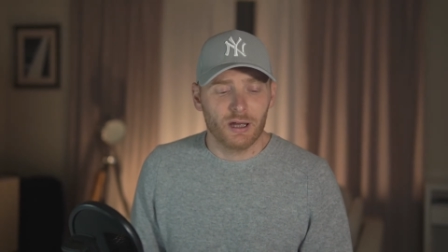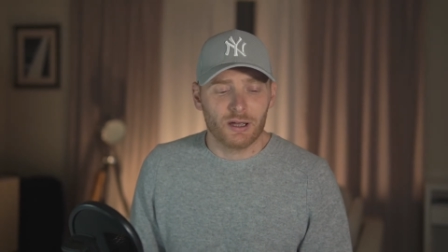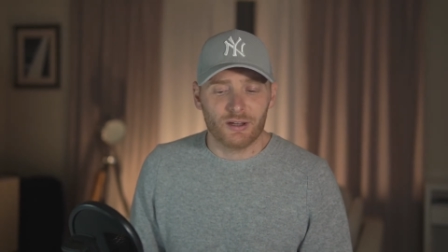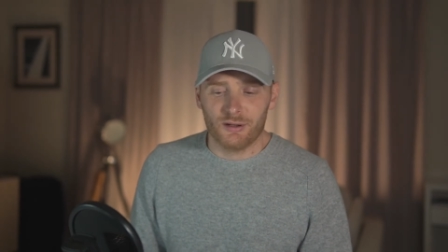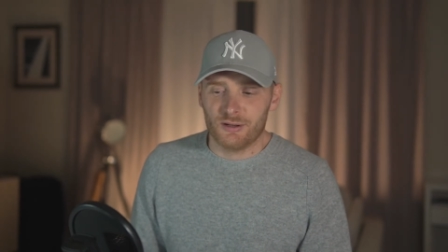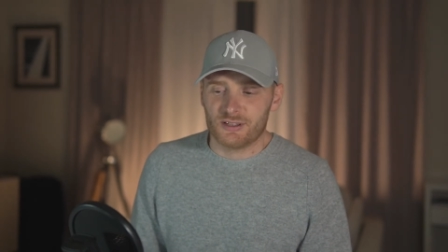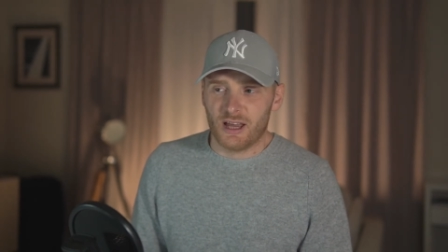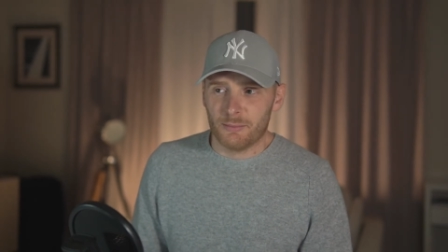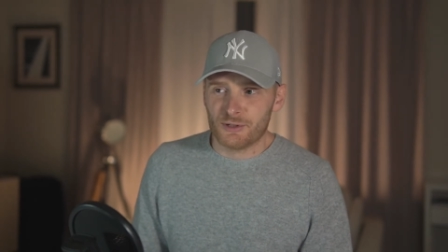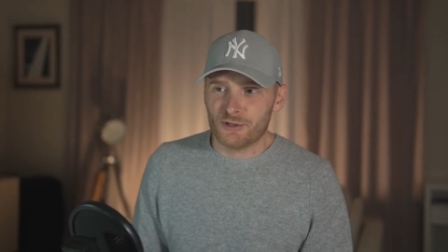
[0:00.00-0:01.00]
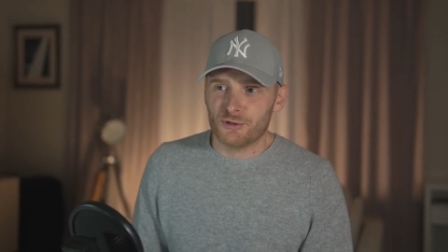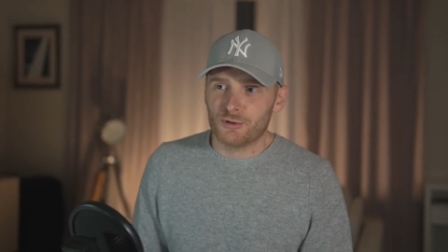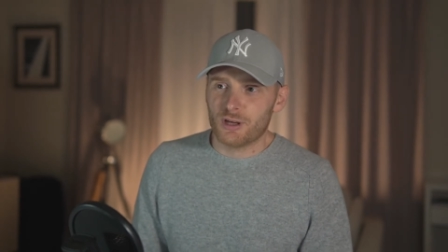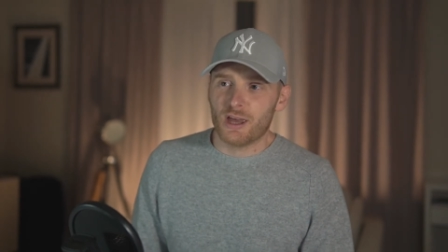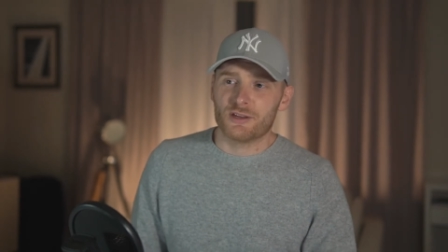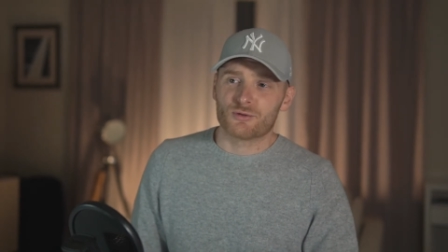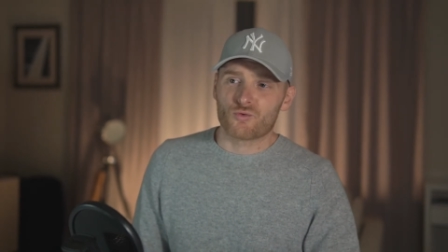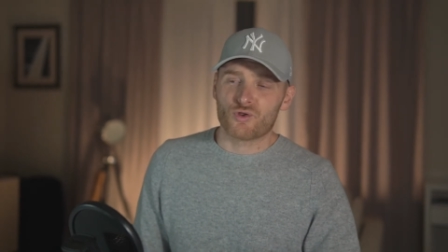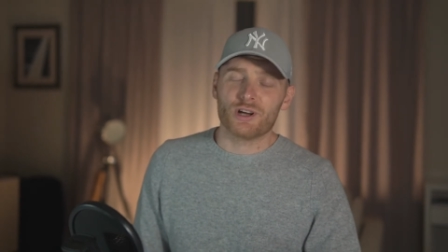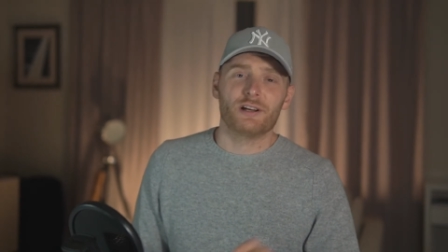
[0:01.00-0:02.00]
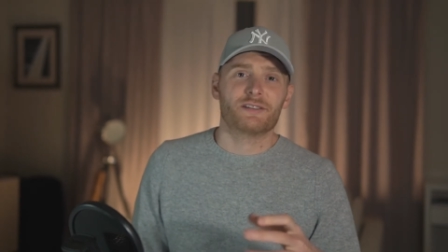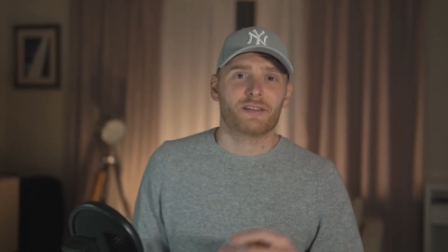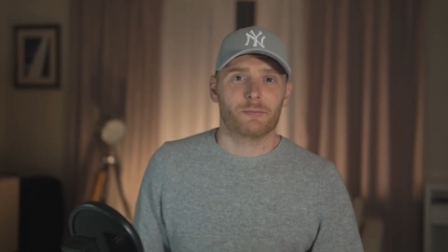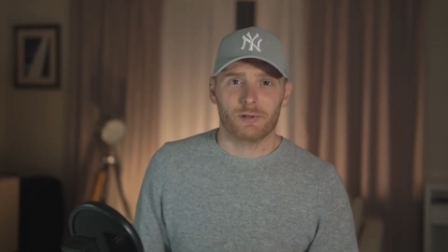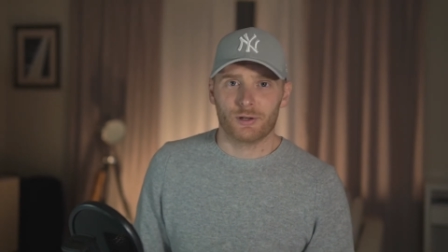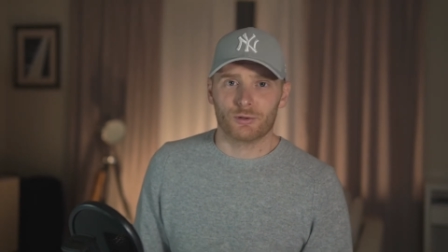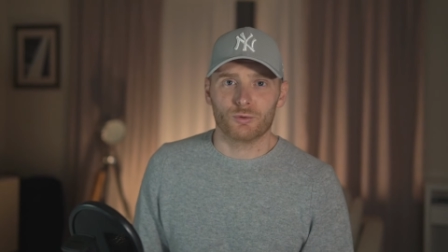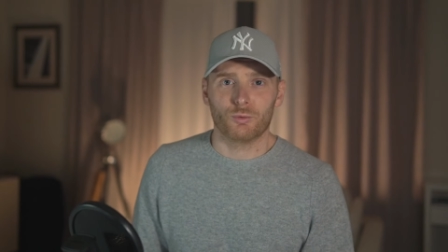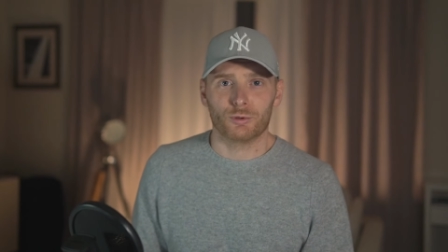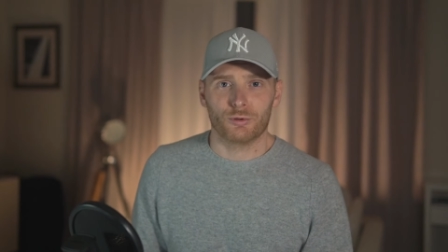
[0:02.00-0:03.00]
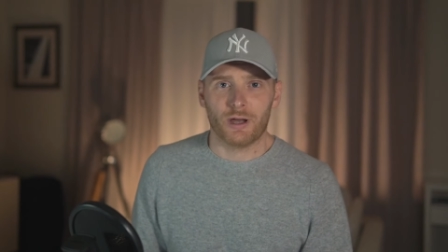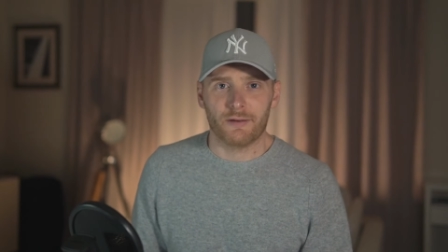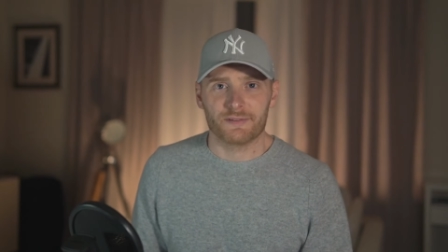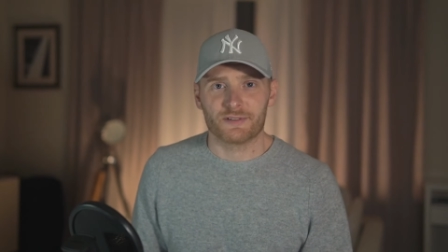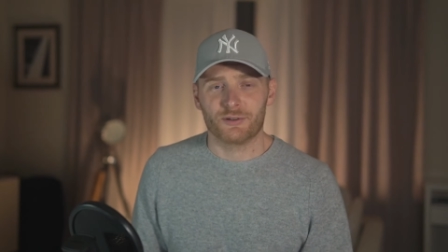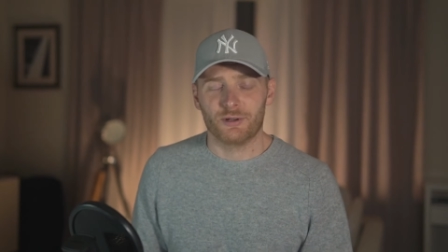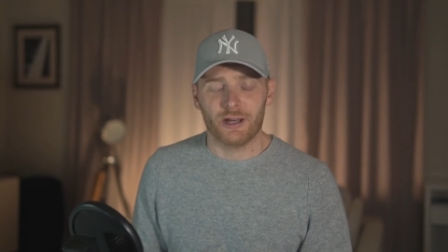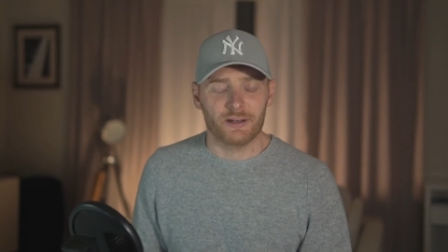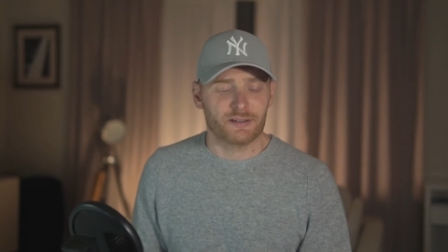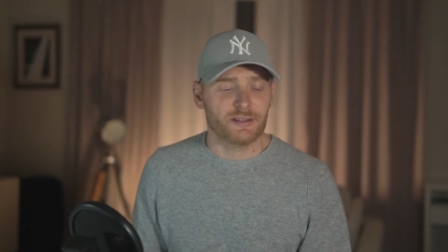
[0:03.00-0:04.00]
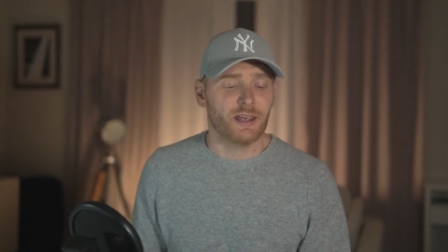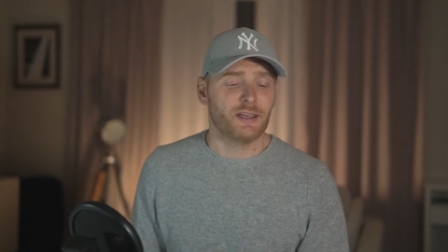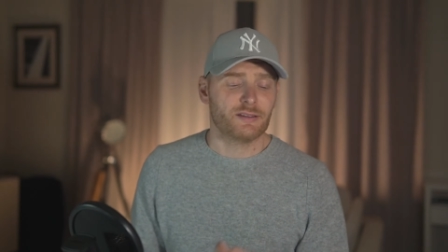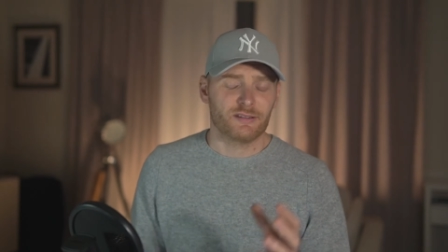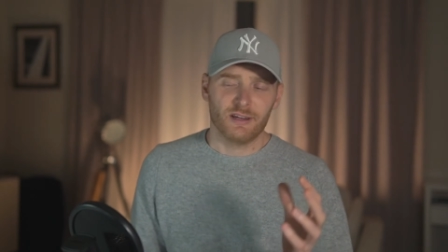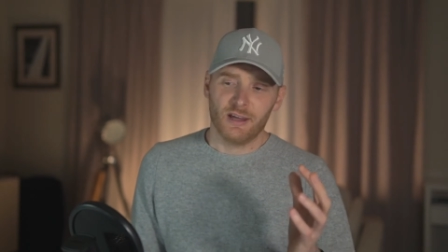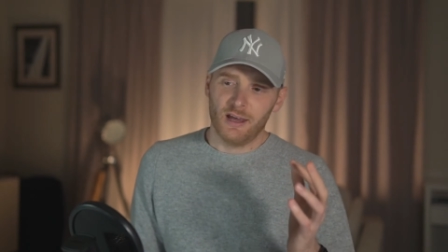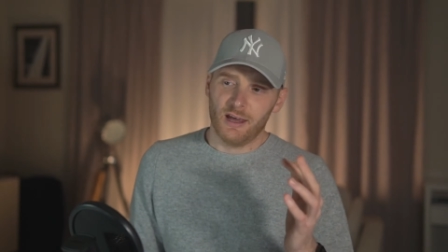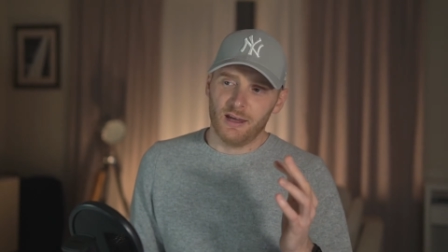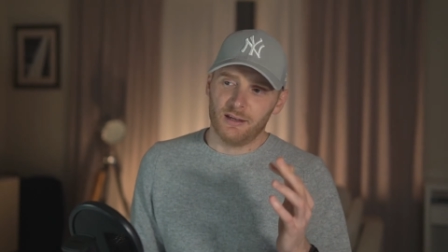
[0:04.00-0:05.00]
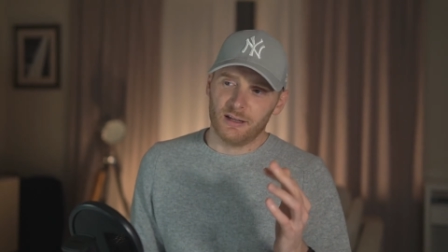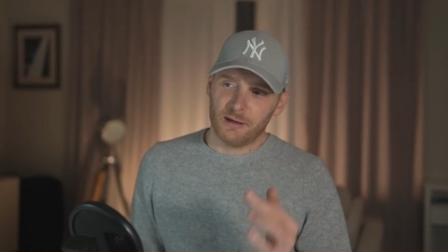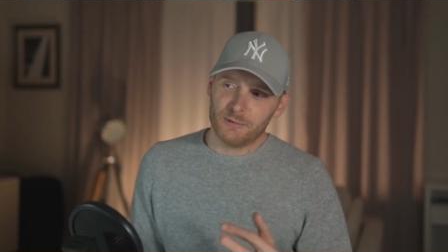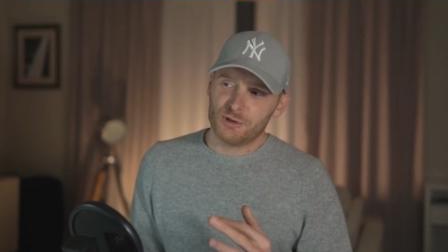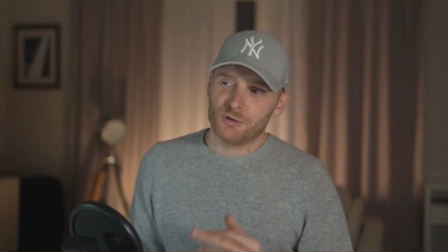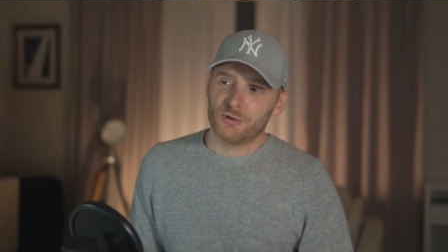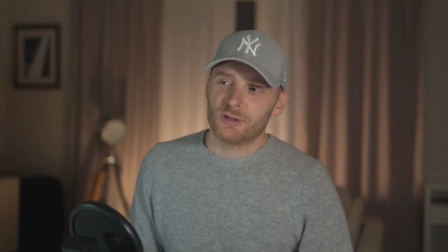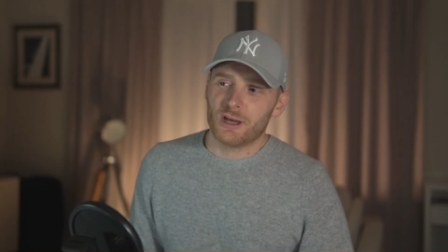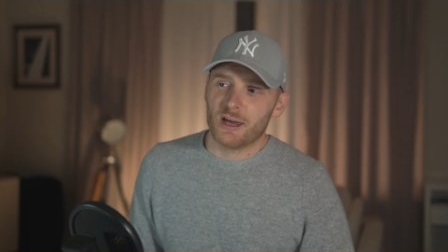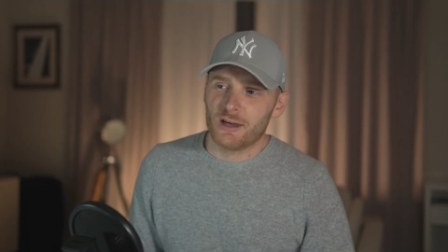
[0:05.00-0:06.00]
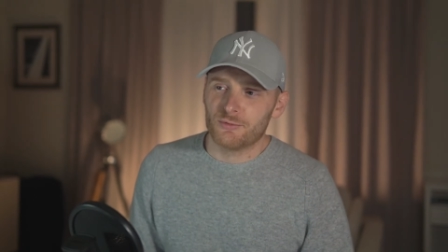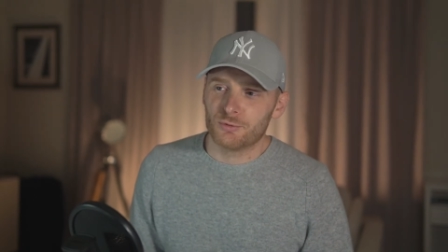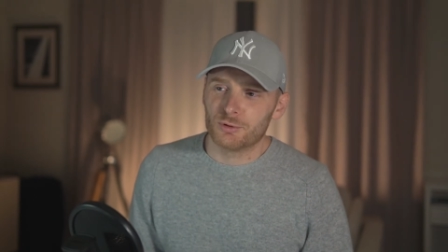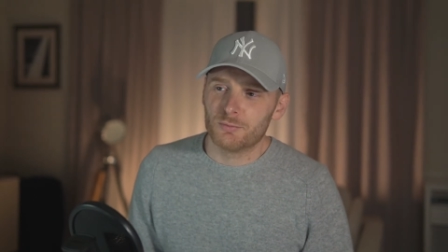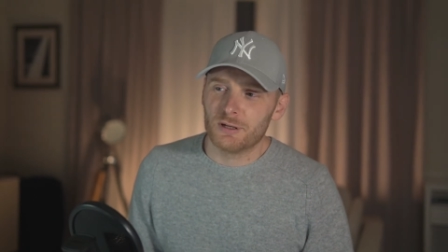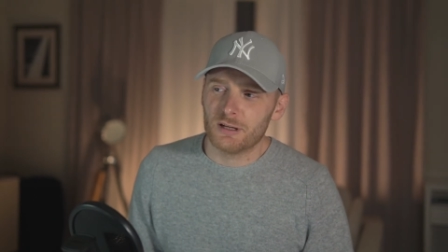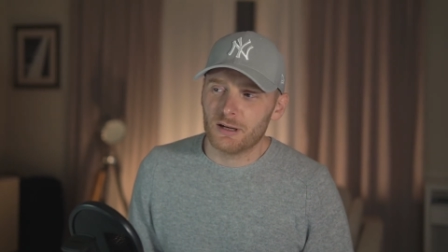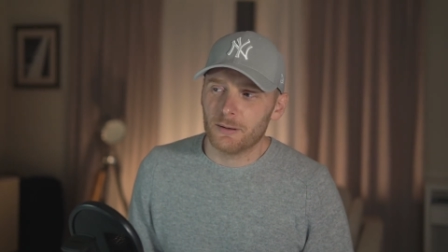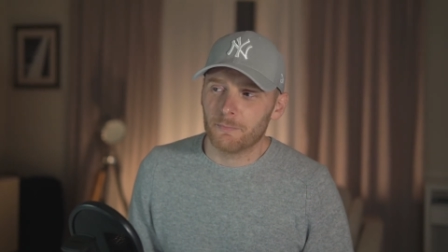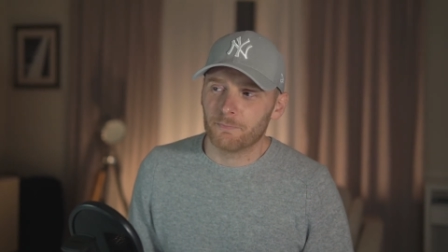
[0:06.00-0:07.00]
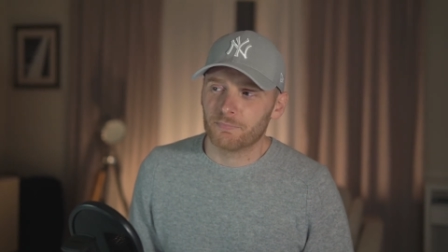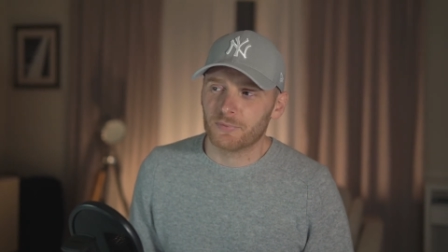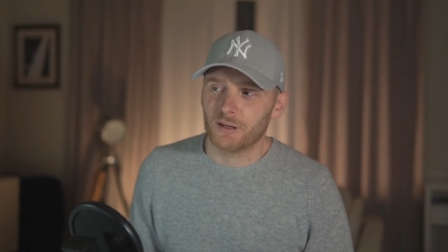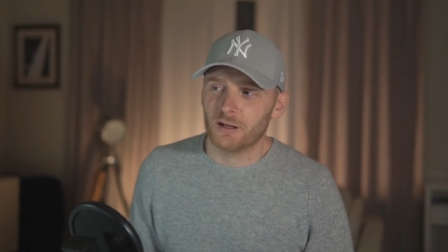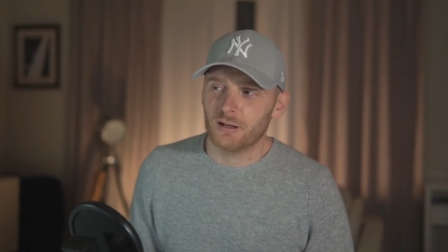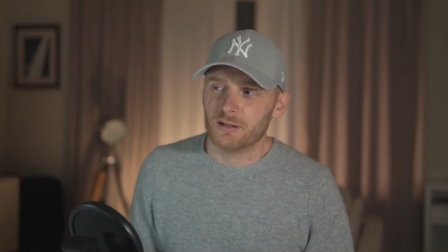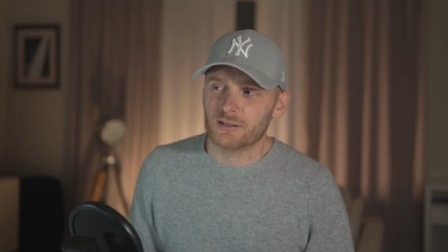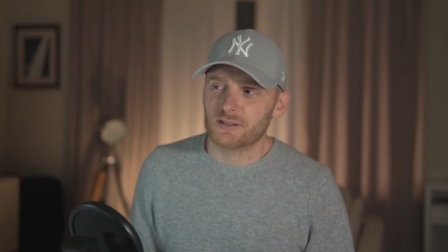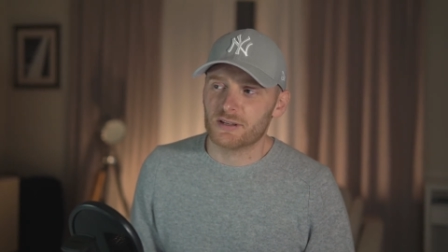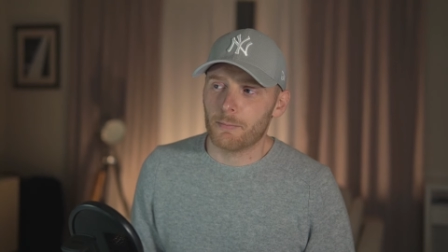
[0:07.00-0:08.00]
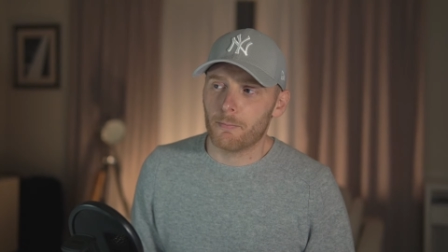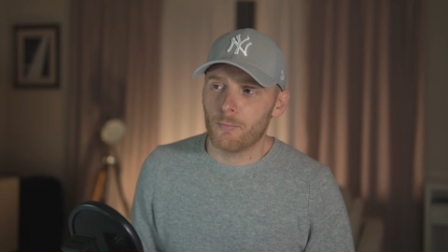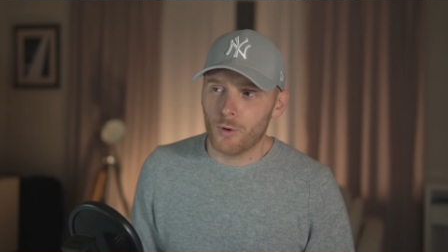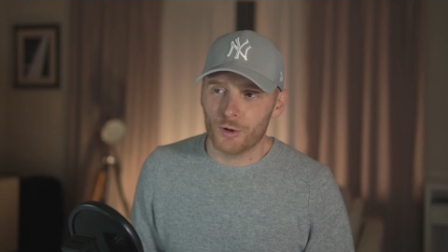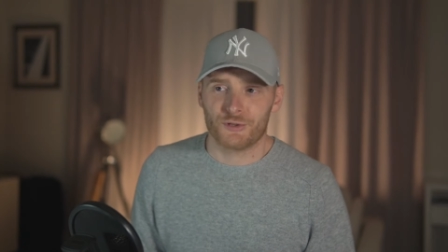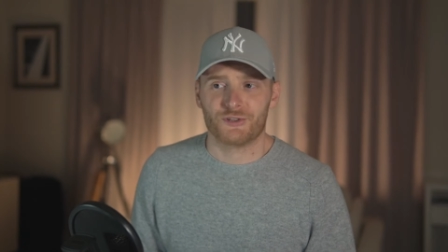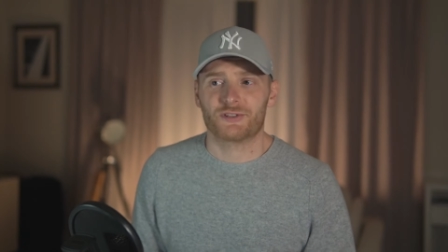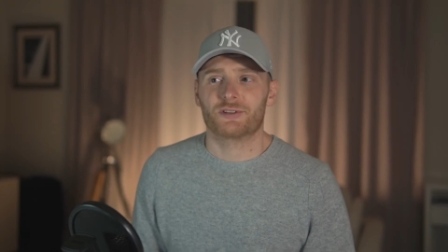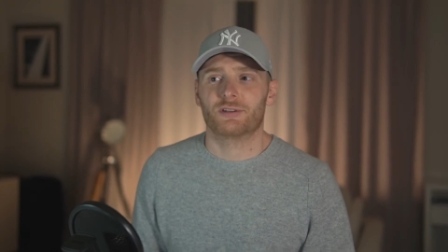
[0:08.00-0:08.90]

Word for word: because Amazon U K is really similar to what you have in the United States, and Amazon U K would be um, the most